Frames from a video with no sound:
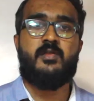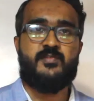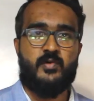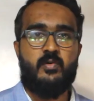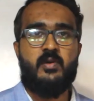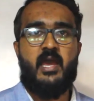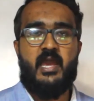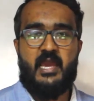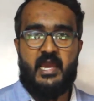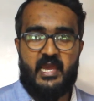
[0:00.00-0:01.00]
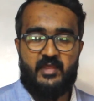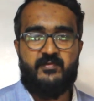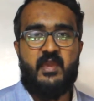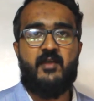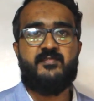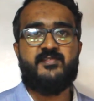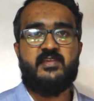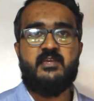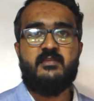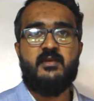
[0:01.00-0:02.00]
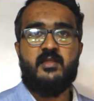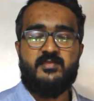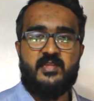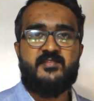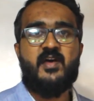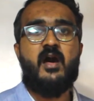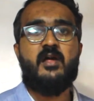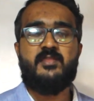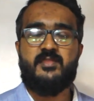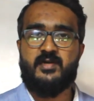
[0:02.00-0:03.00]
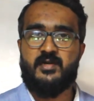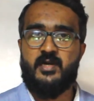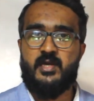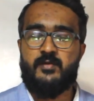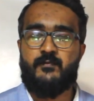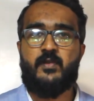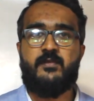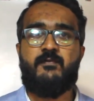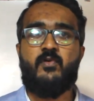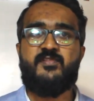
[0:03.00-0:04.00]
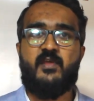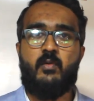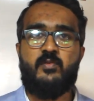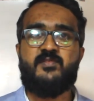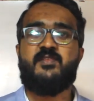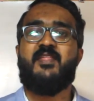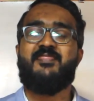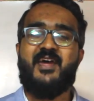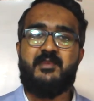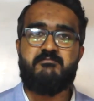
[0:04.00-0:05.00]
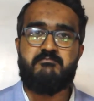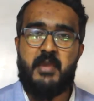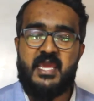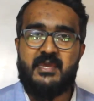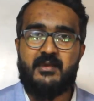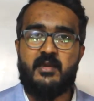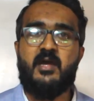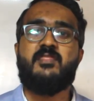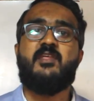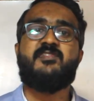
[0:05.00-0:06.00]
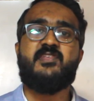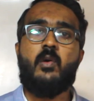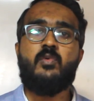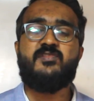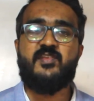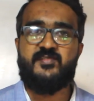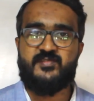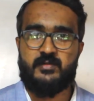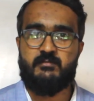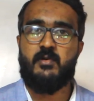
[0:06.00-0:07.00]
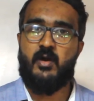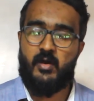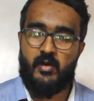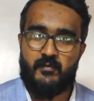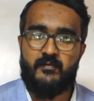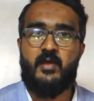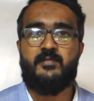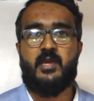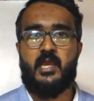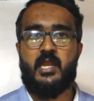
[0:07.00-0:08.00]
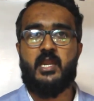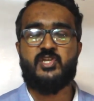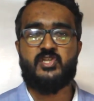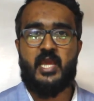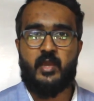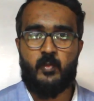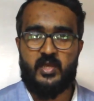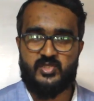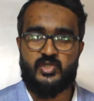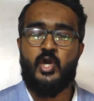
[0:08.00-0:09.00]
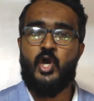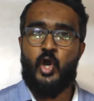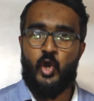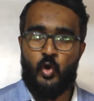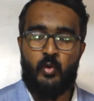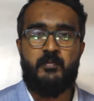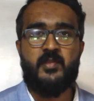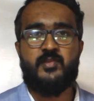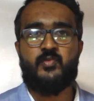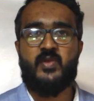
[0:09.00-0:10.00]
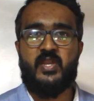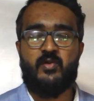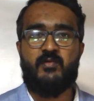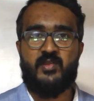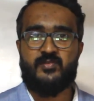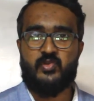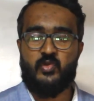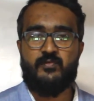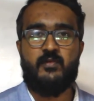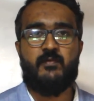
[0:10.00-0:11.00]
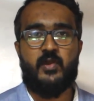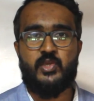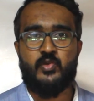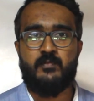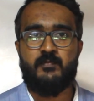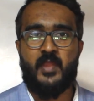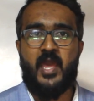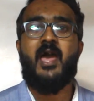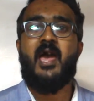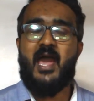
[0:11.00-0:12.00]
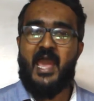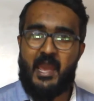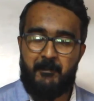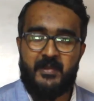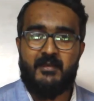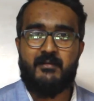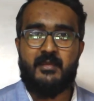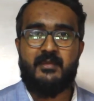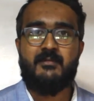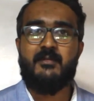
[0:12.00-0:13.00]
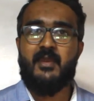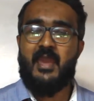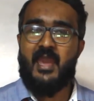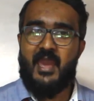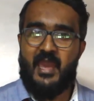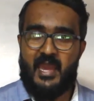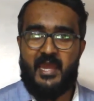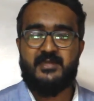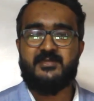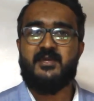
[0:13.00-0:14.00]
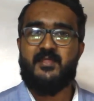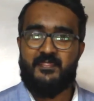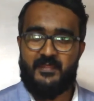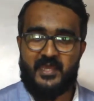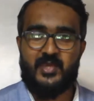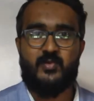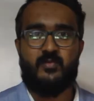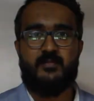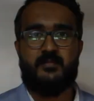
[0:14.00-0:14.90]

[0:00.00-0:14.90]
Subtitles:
So as we have seen, these are the 44 sounds that make the sound system of the English language. Hope this video was useful for you. Happy learning and thank you.